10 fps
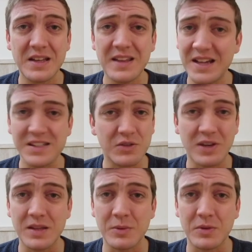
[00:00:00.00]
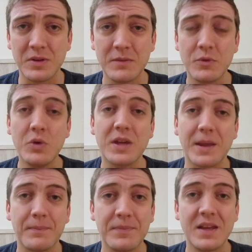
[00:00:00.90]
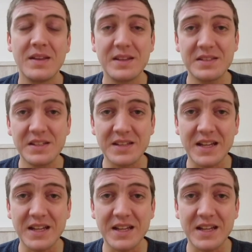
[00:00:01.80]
That's incredible. Okay, this season